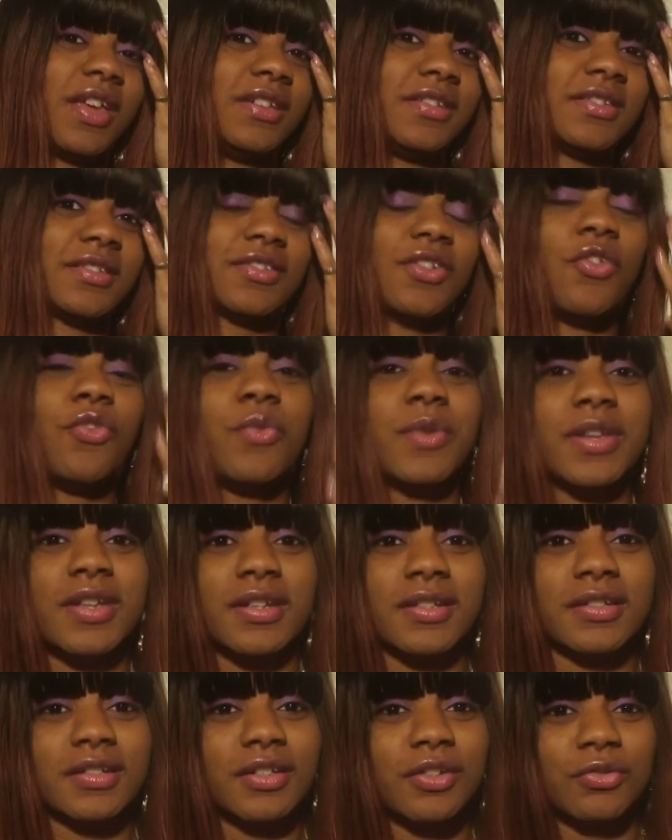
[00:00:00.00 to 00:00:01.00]
a
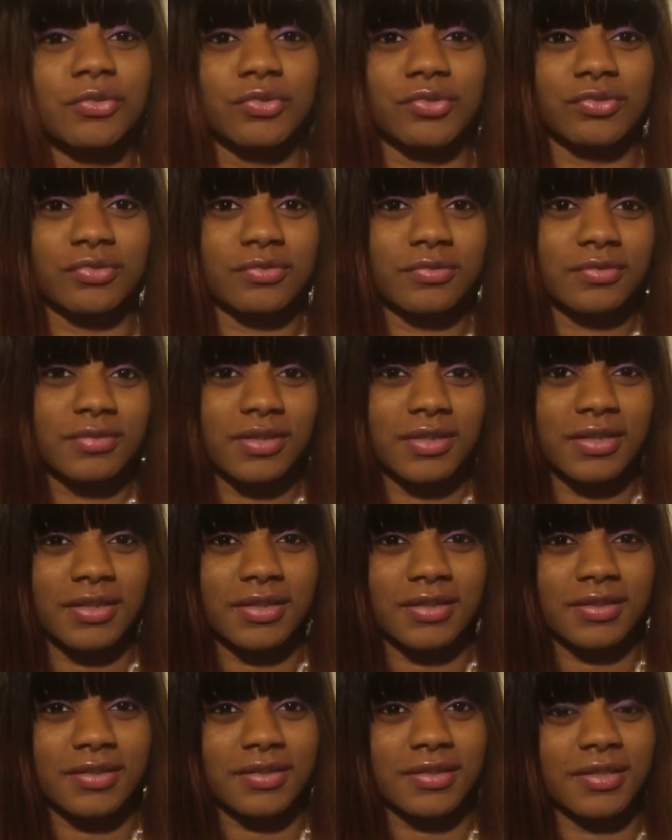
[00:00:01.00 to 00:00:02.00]
sew-in closure
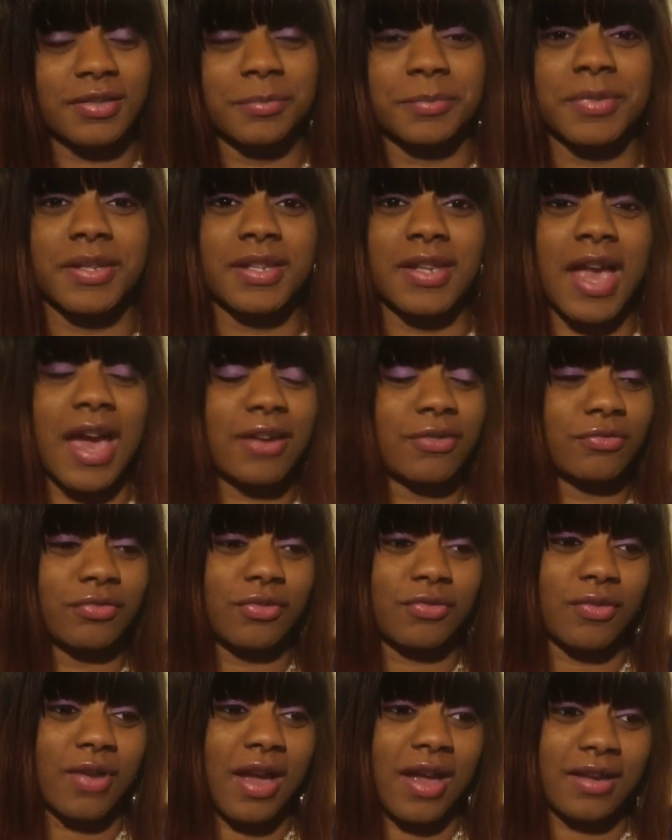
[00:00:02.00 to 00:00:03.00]
is, to me, I
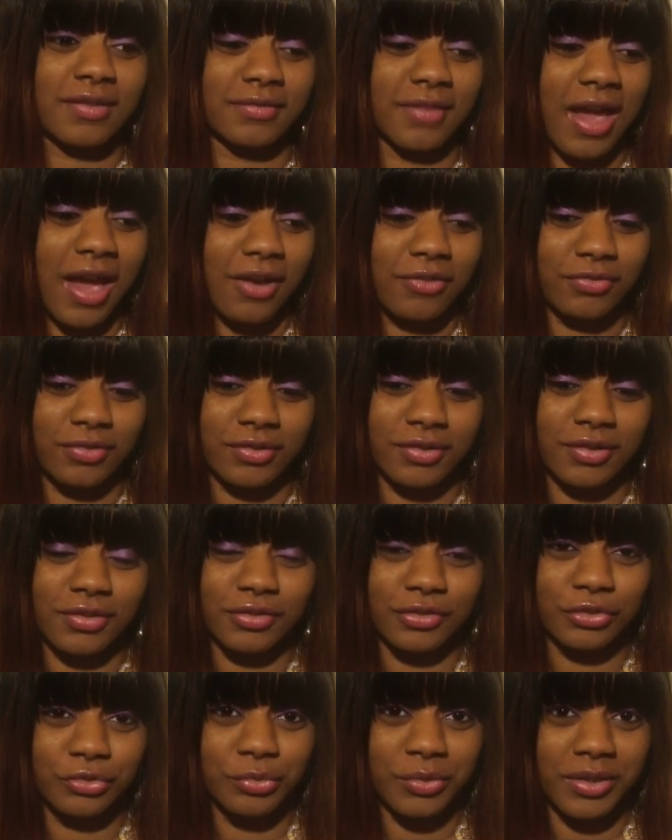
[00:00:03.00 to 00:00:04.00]
don't know how
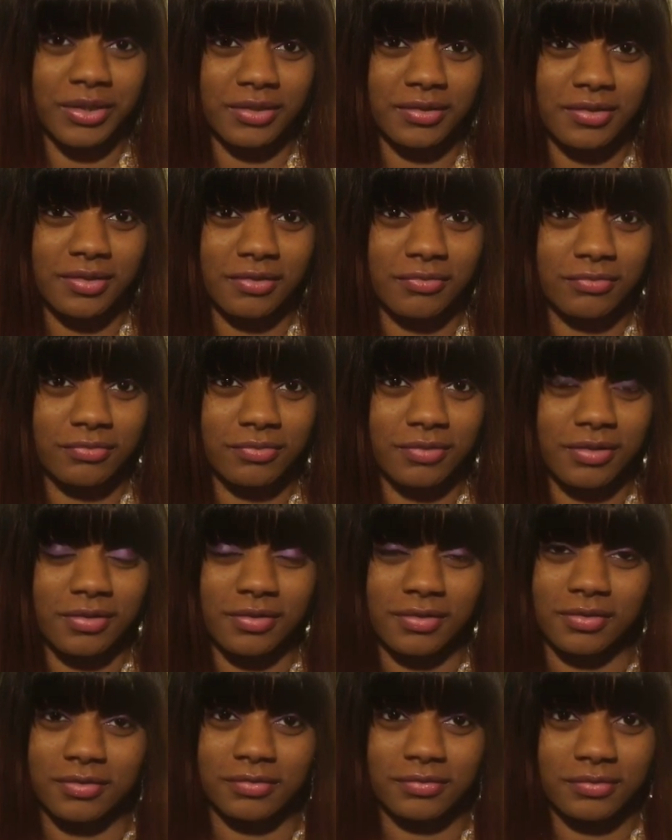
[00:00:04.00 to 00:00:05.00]
a glue-in
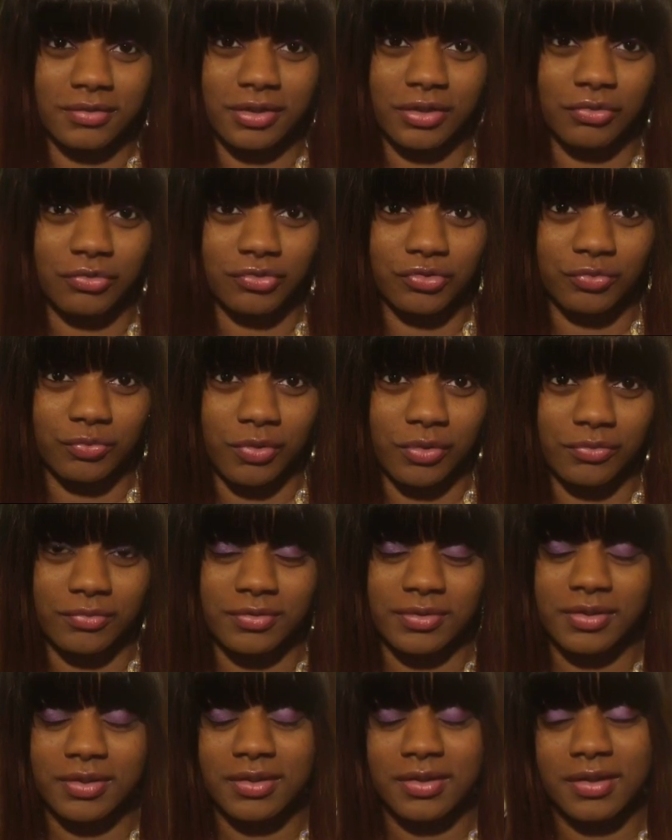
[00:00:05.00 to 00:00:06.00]
closure
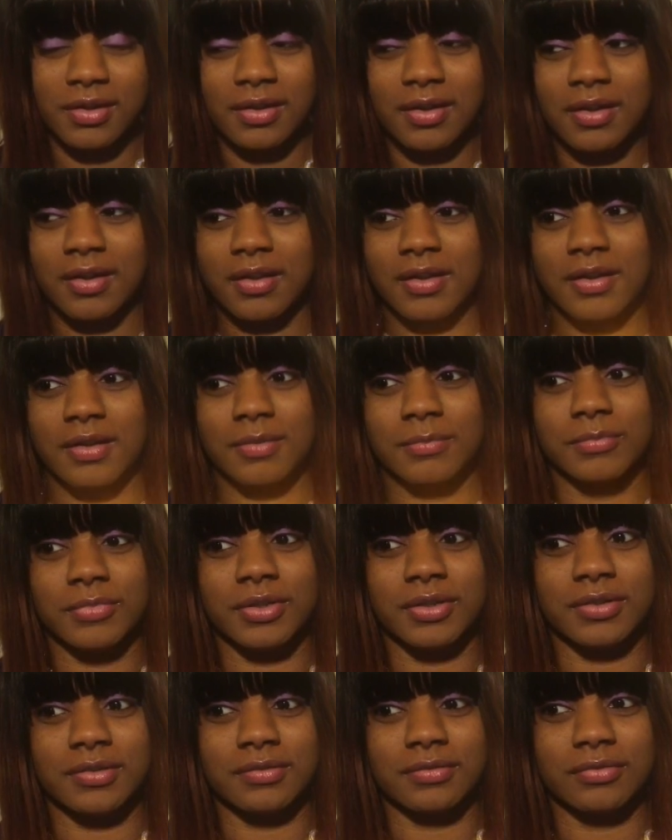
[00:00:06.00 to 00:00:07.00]
works,
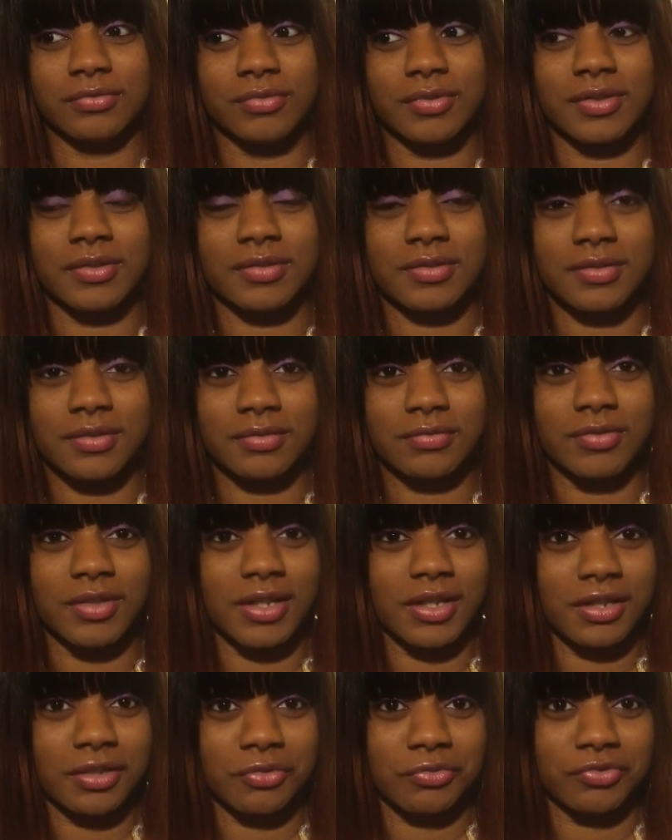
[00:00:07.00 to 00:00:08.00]
but doing a
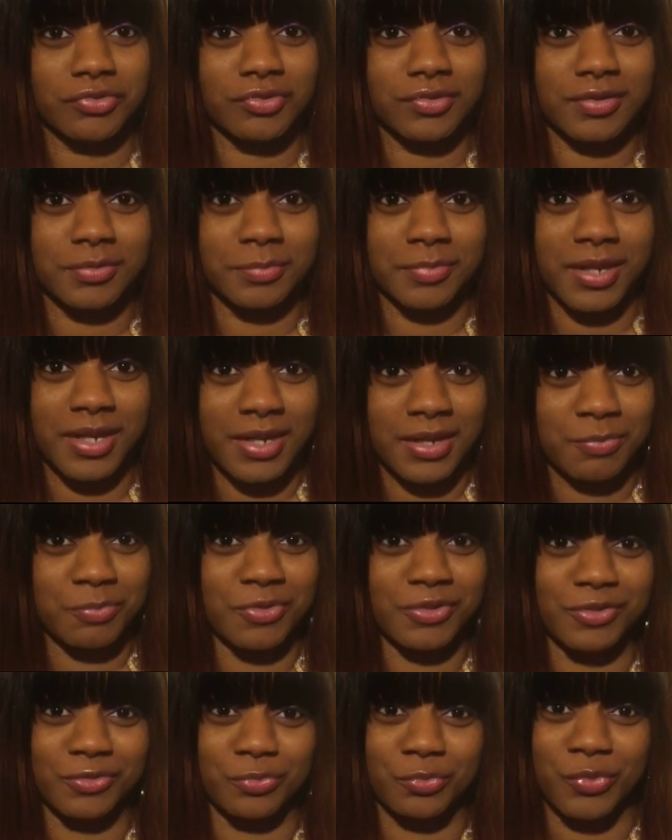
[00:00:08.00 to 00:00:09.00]
sew-in closure to me
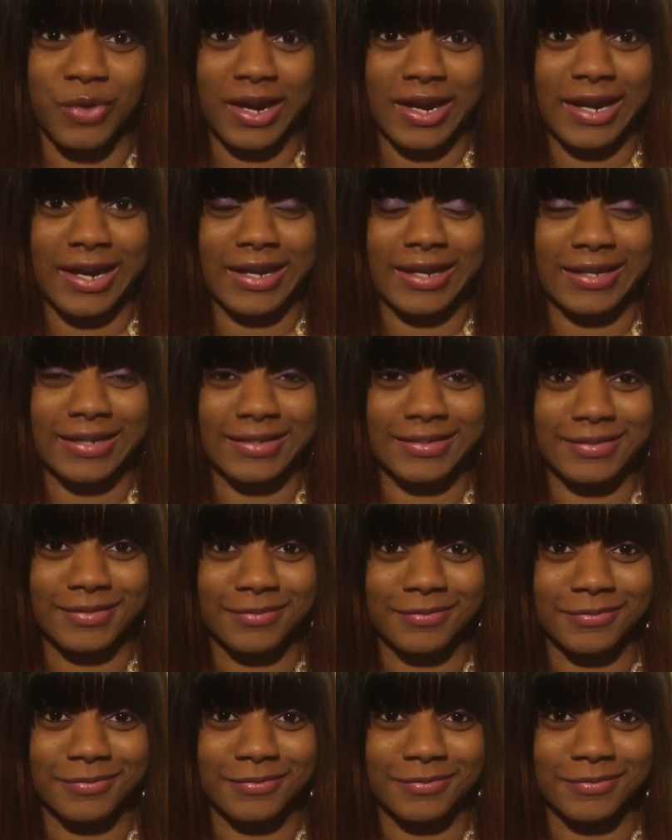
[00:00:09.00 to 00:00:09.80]
was way